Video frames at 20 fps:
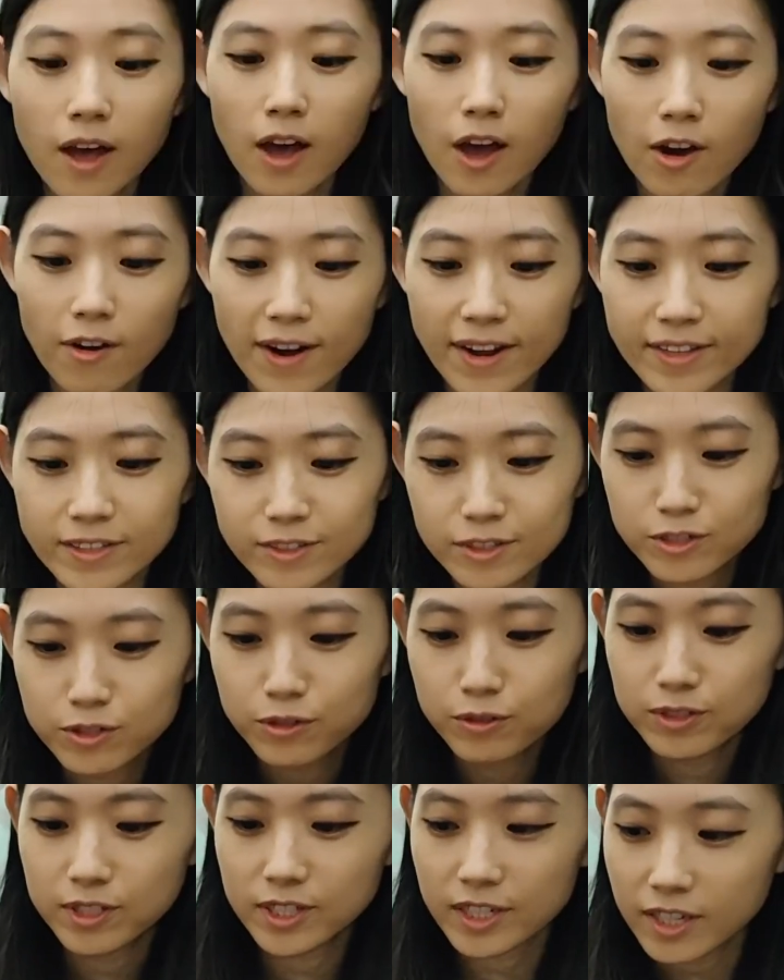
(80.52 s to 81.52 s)
Alright, so
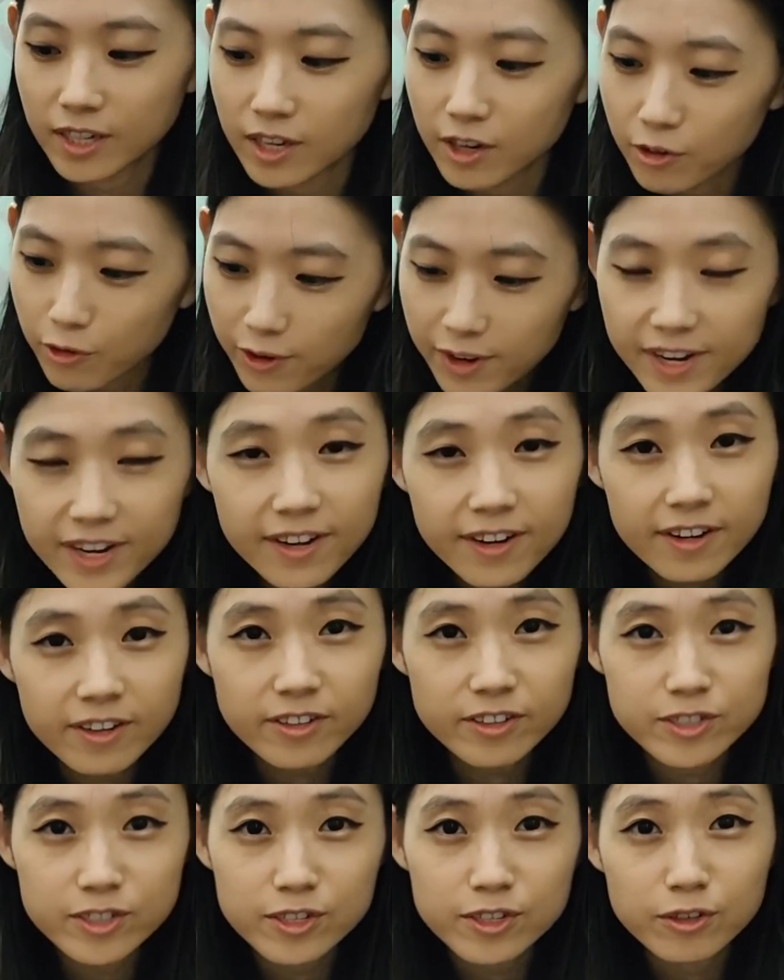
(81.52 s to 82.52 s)
the
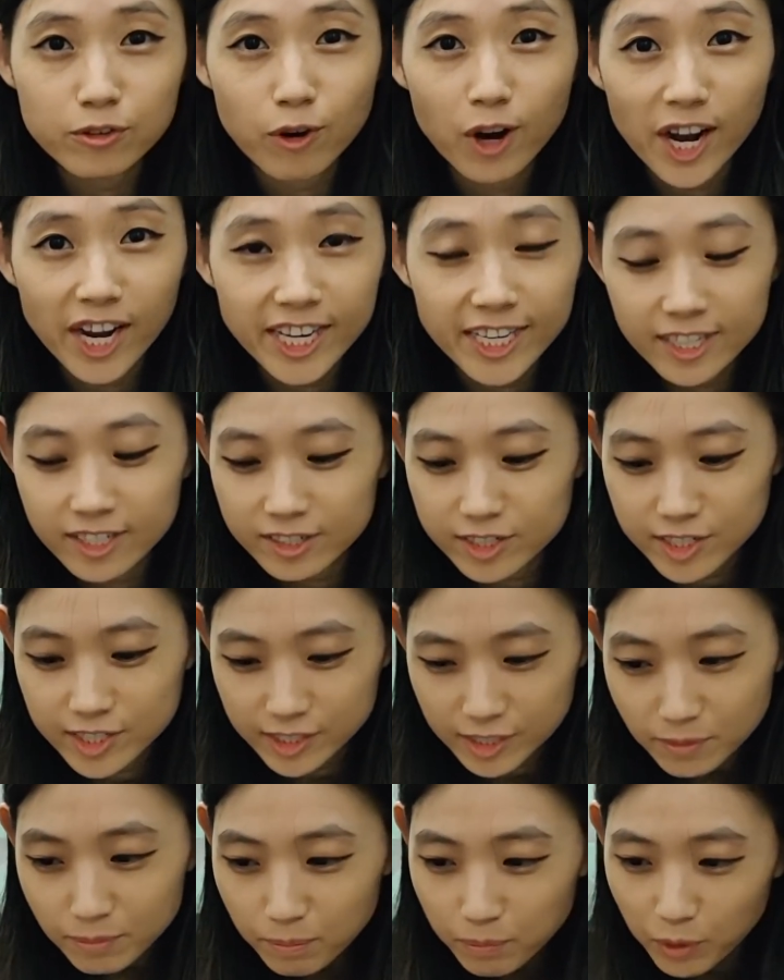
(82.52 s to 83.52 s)
ingredients are quite
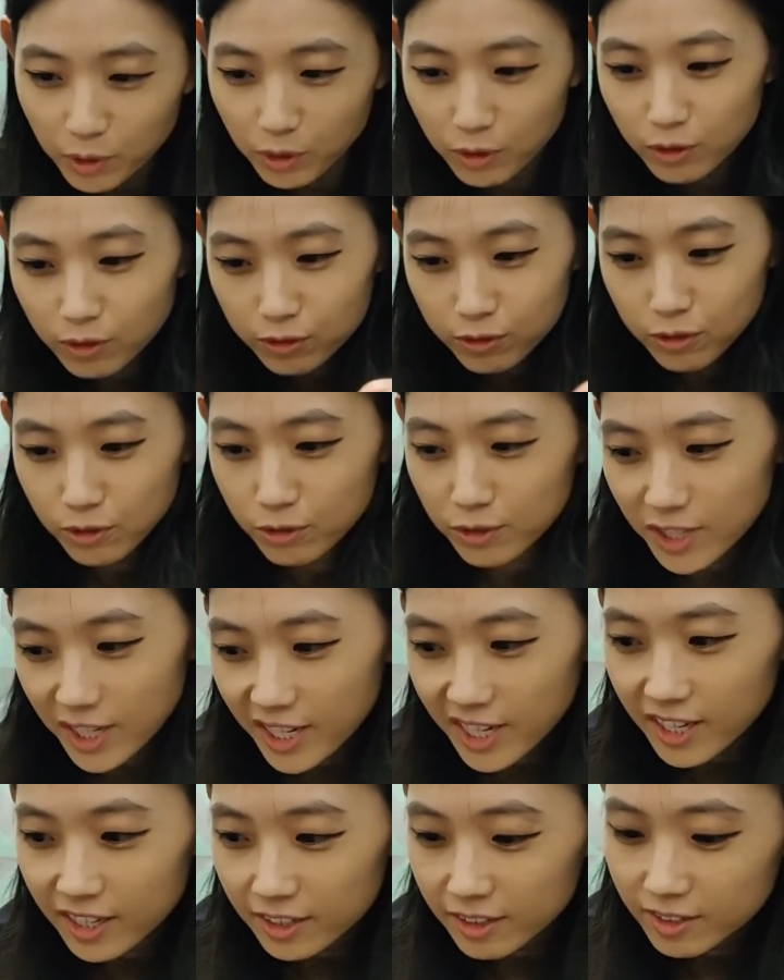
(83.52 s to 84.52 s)
simple. You
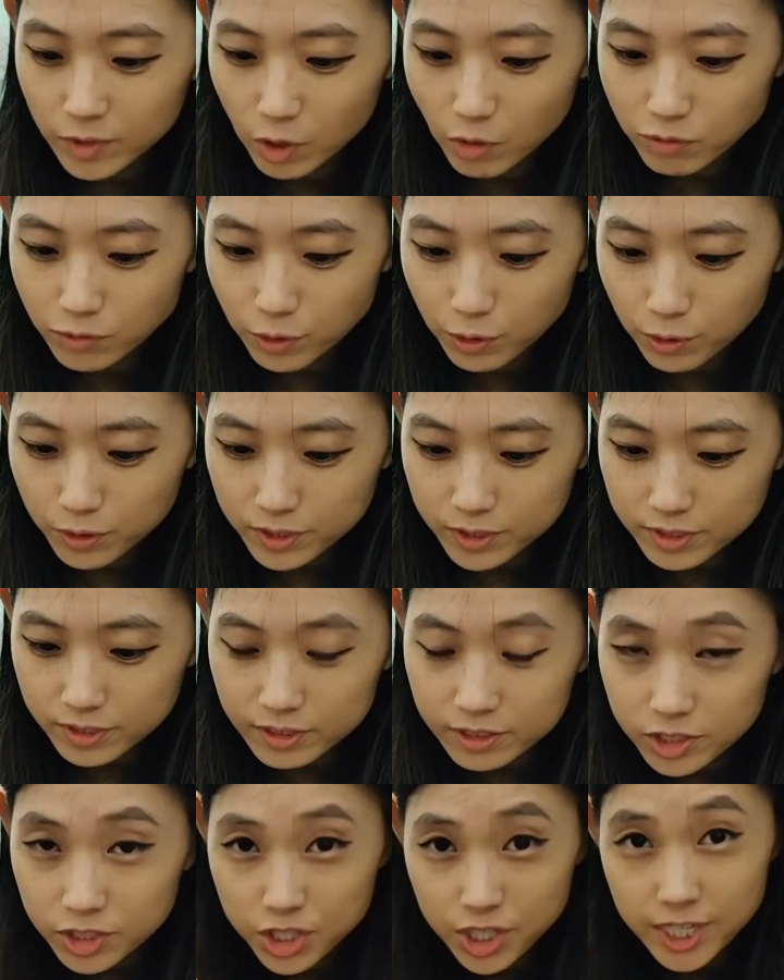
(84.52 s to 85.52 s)
need, of course,
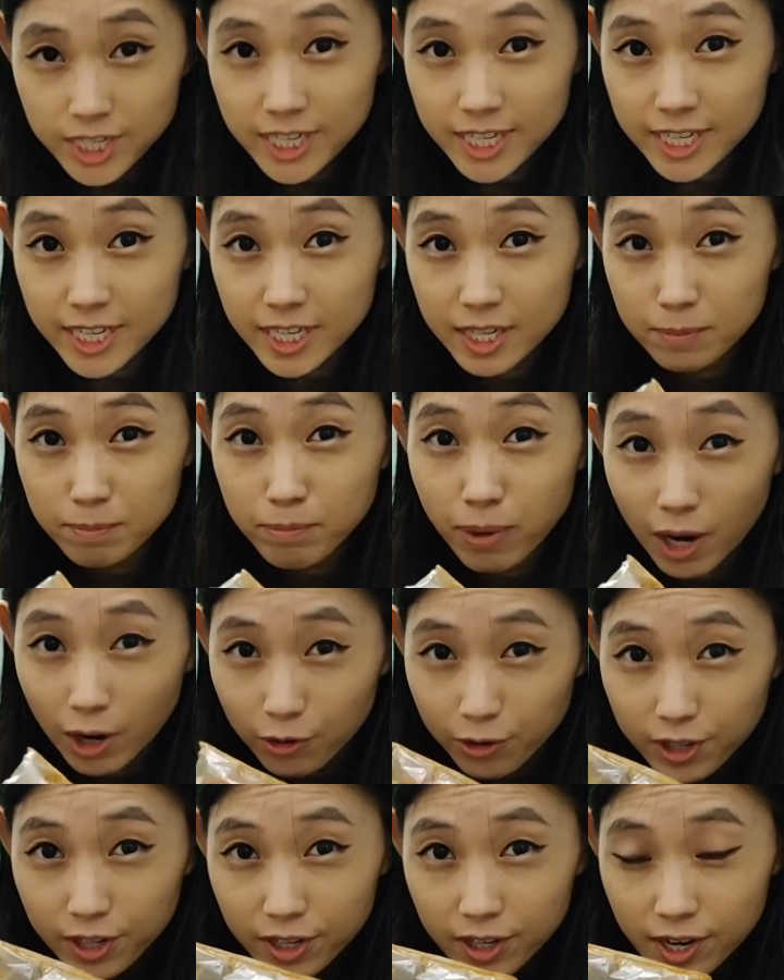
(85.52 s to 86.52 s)
the chili
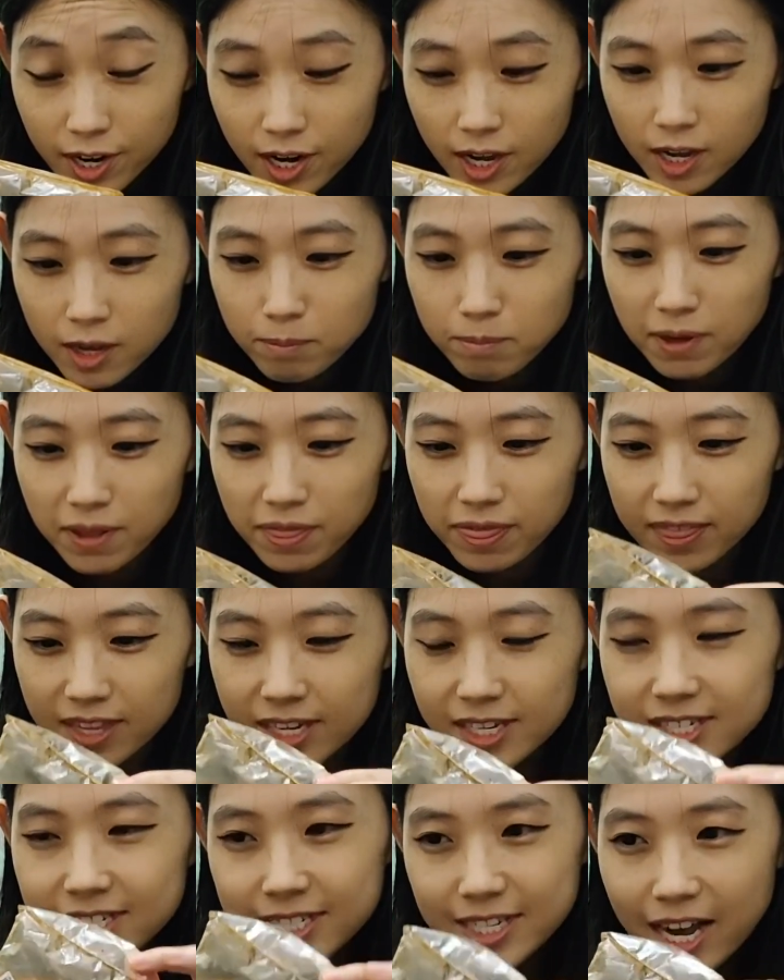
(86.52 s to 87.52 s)
powder, but
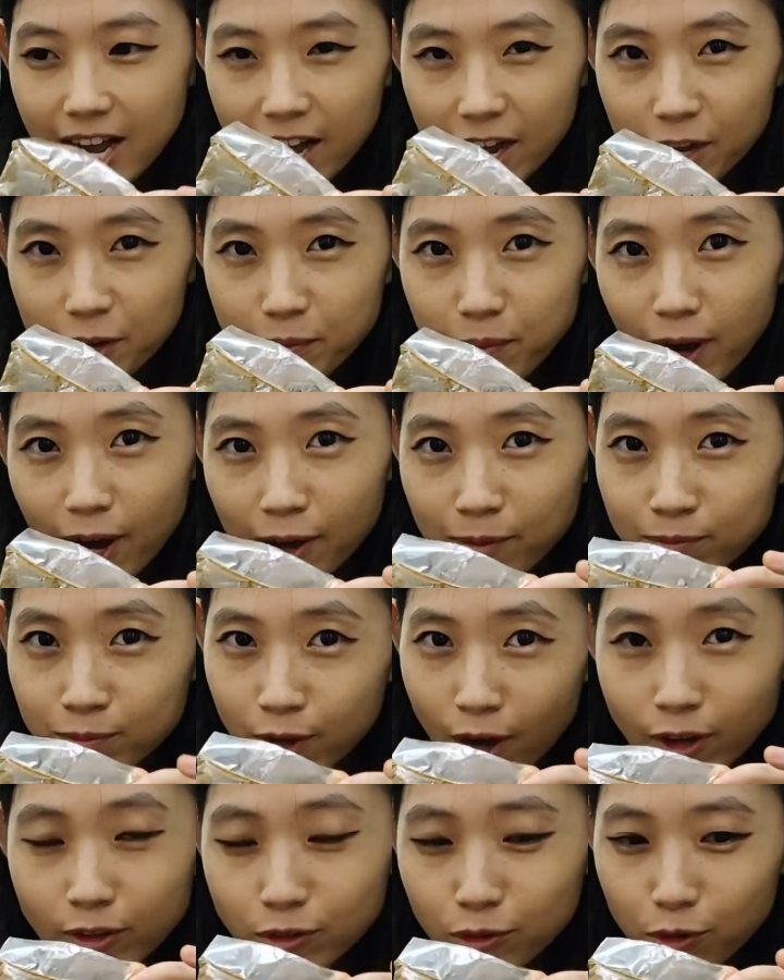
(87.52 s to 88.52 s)
this time I'm
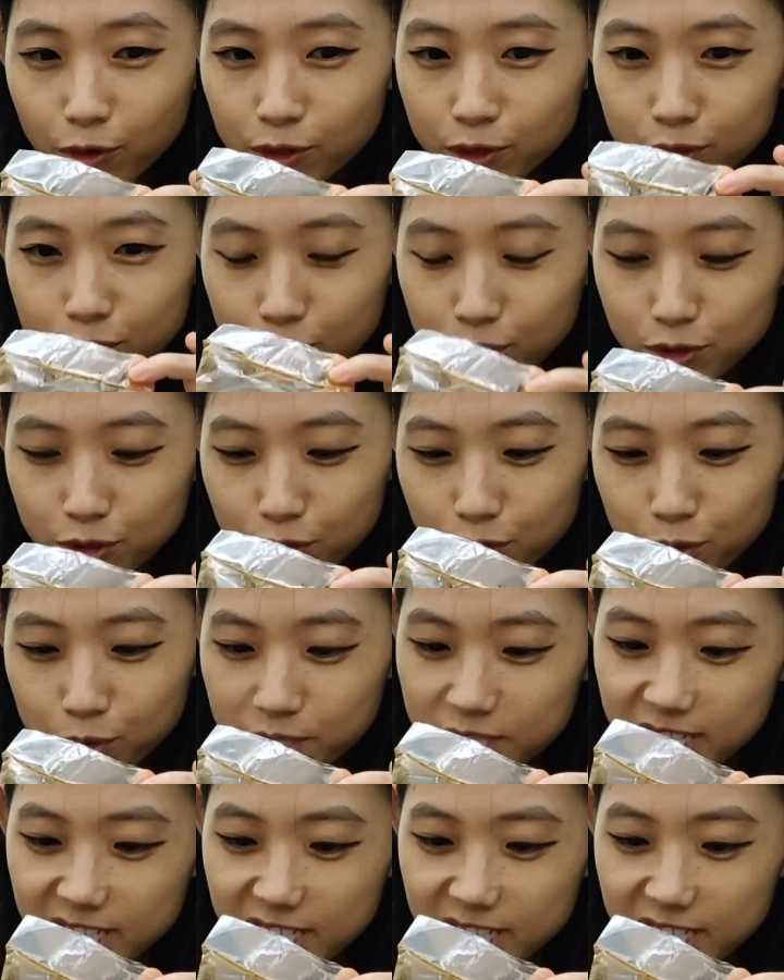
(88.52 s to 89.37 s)
not going to use